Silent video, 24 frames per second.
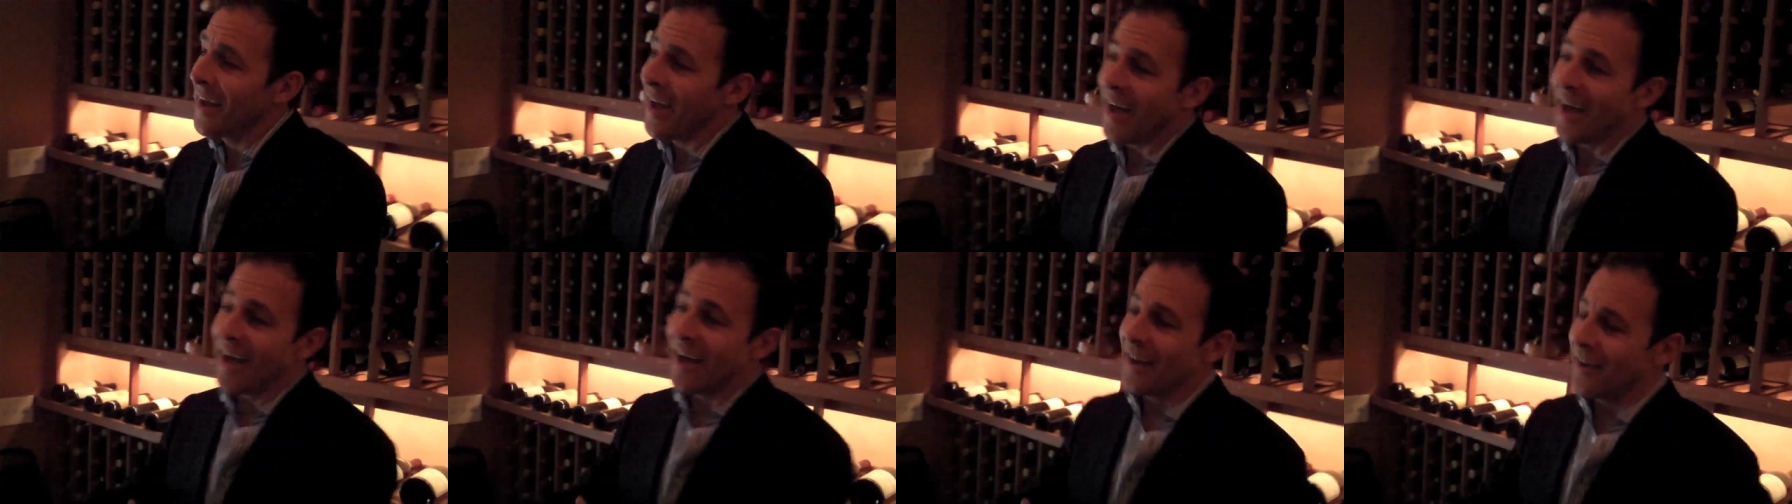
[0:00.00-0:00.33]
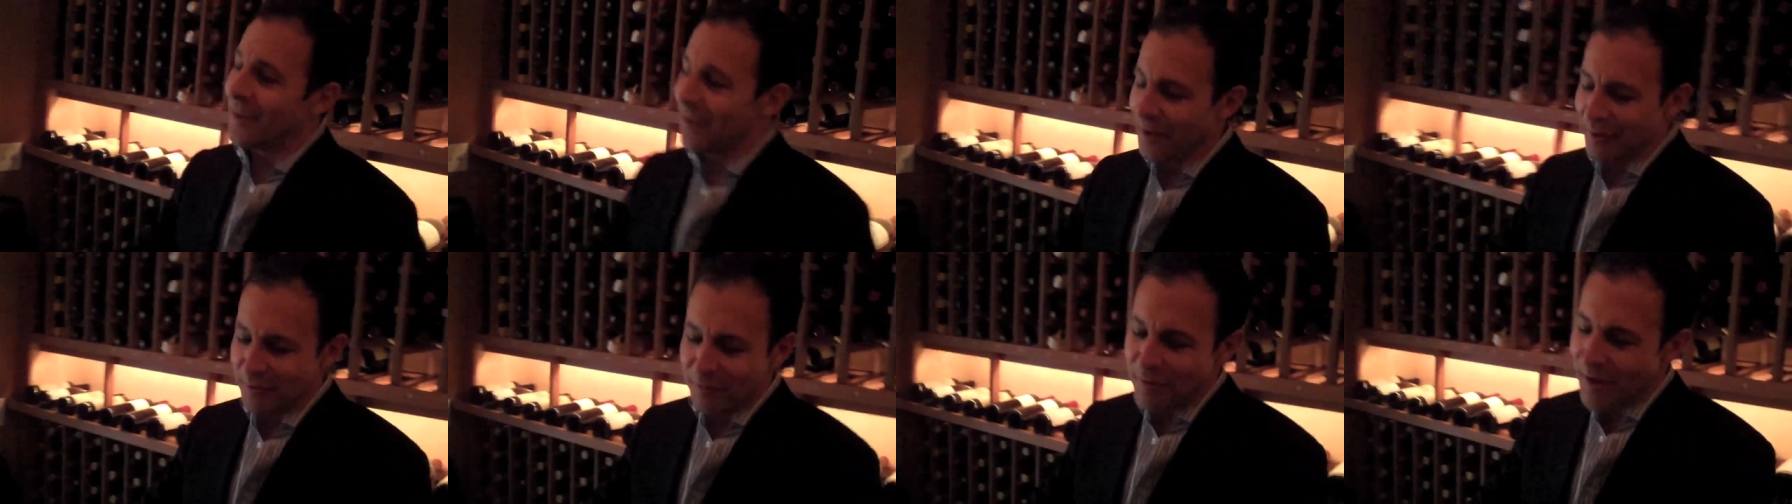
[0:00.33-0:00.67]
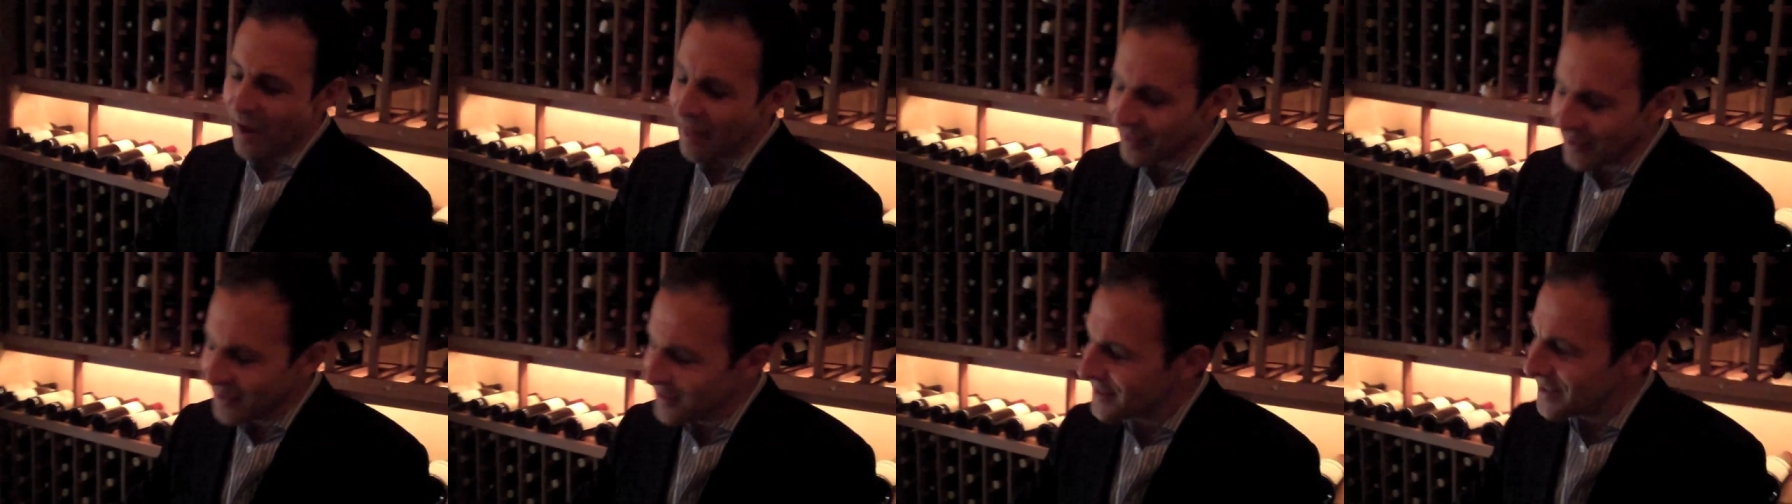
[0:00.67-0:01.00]
at, uh, at
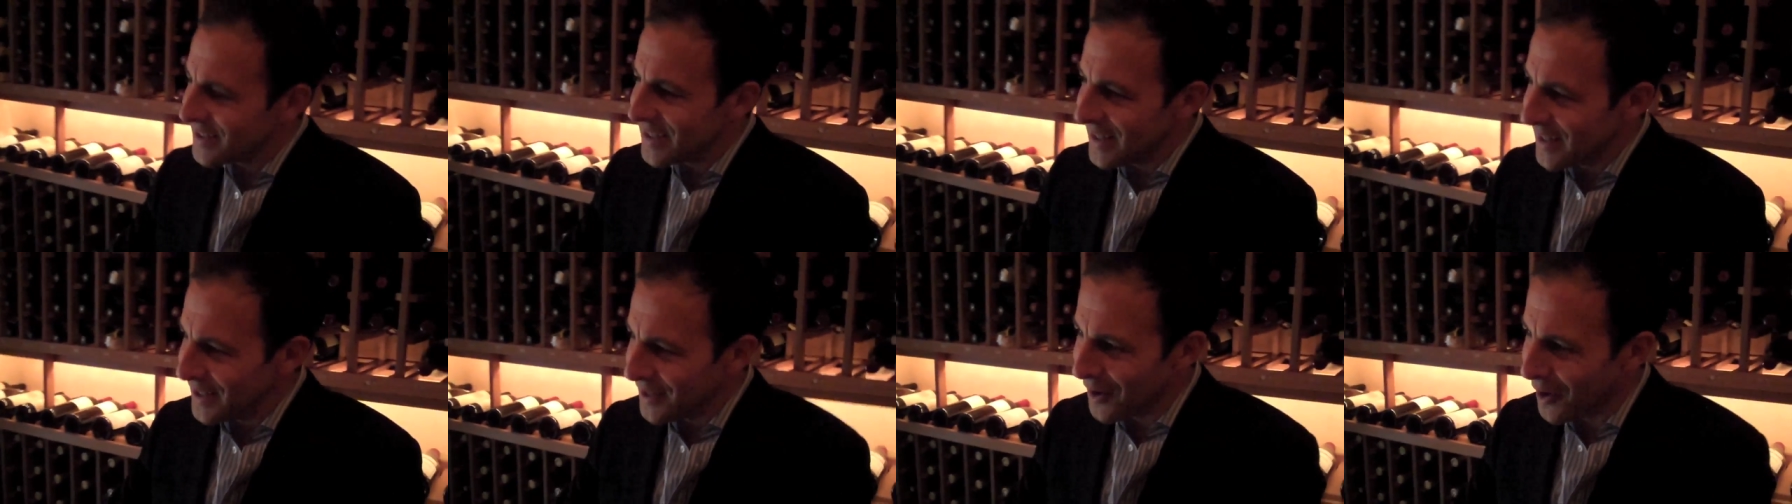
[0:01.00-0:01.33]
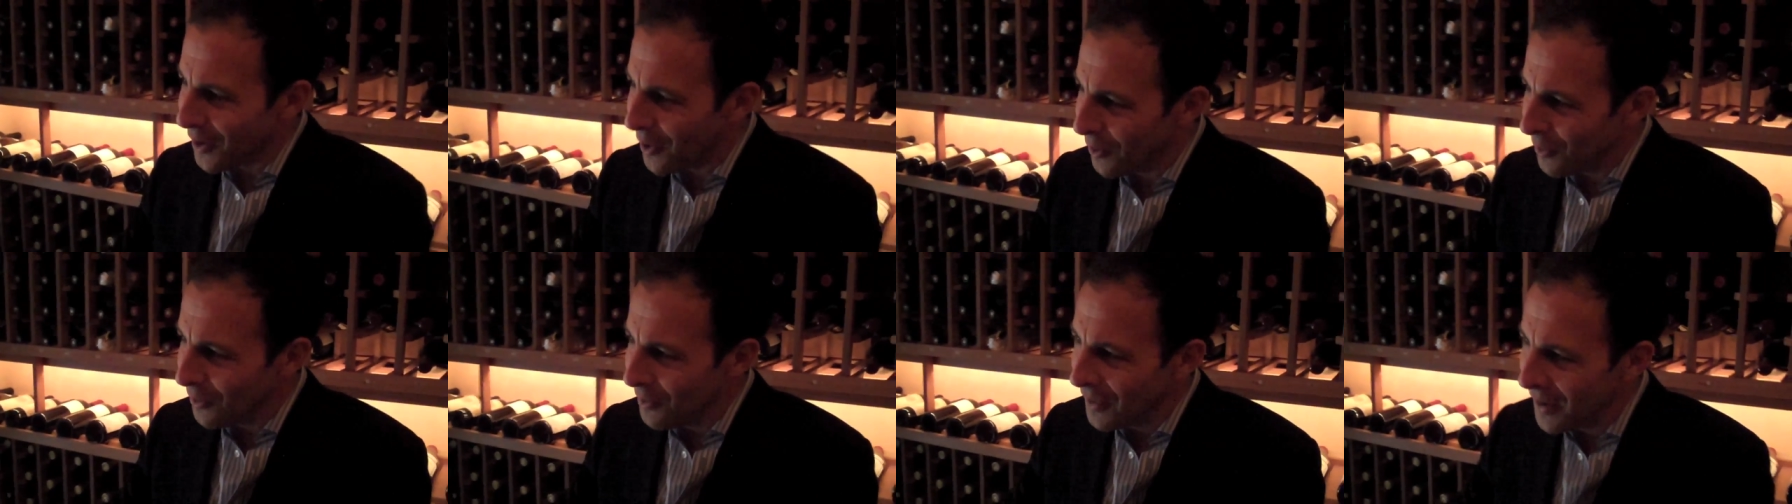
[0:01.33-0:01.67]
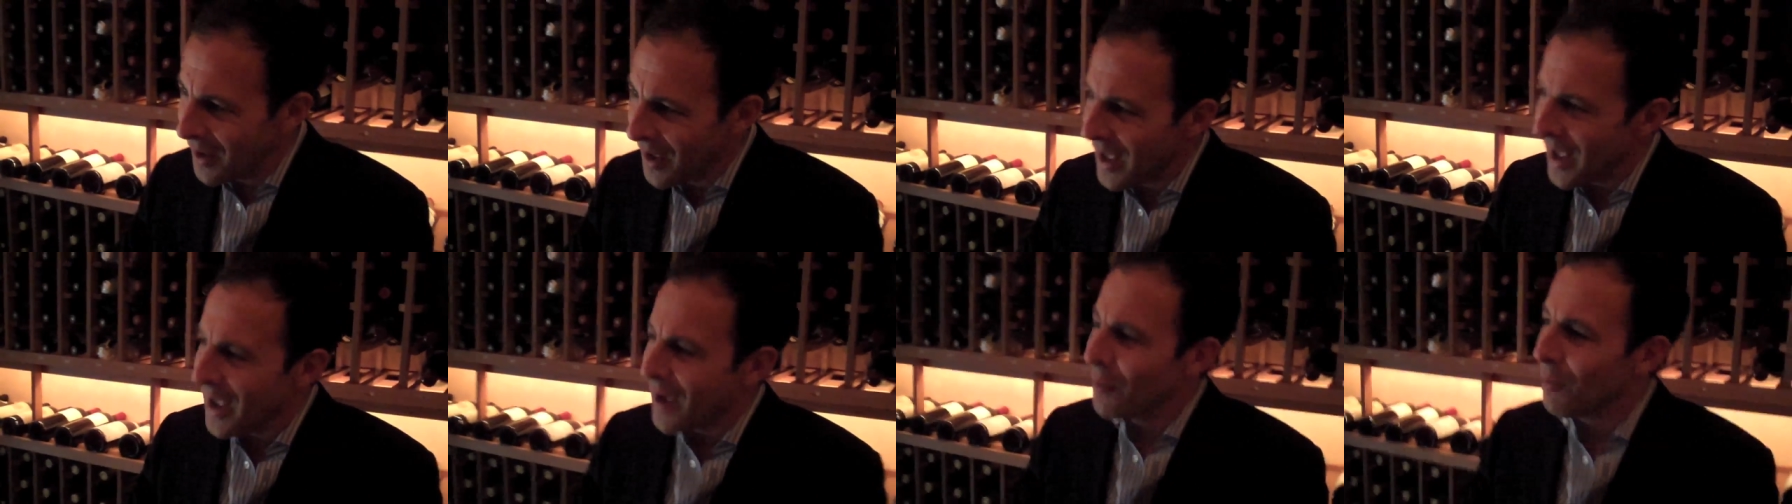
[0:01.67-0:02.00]
Valentino.
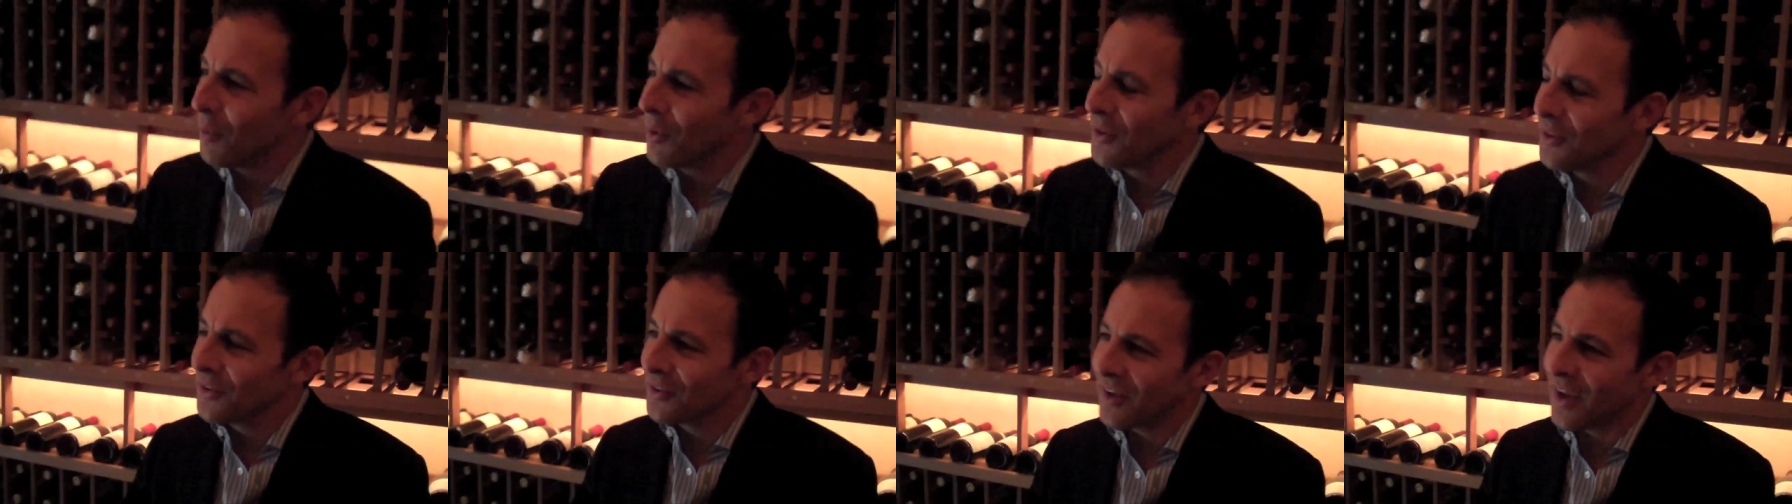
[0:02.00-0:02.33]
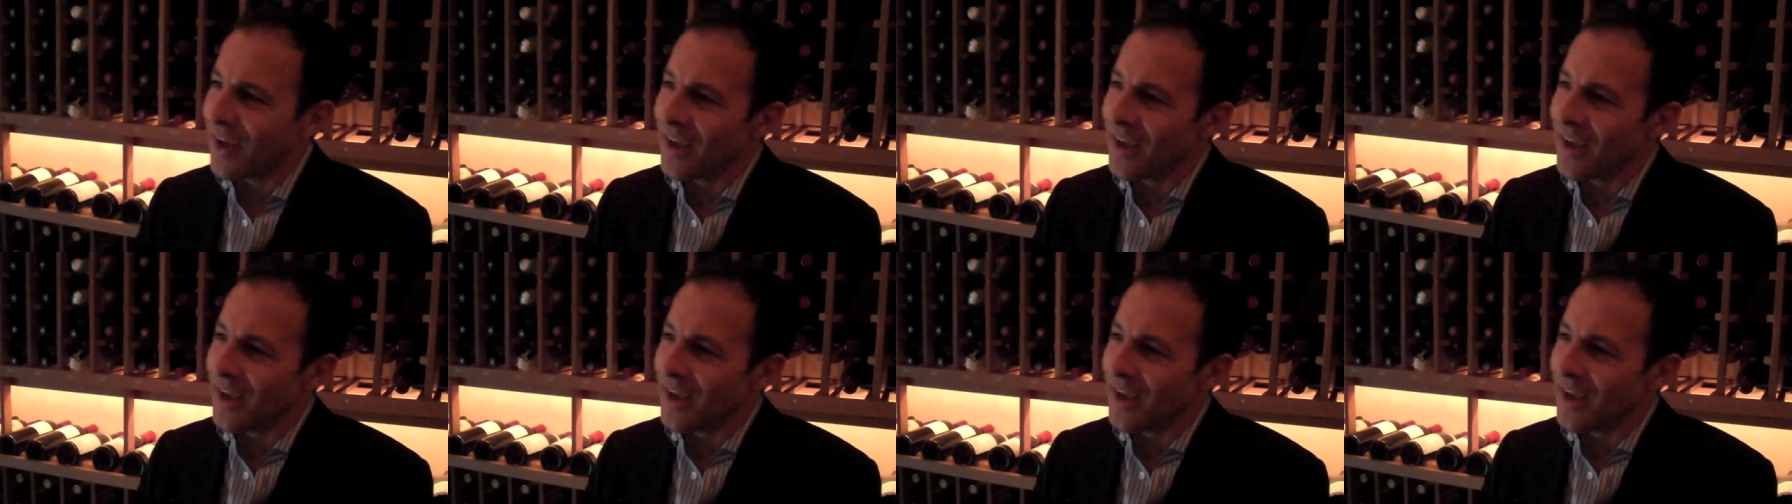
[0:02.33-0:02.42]
It was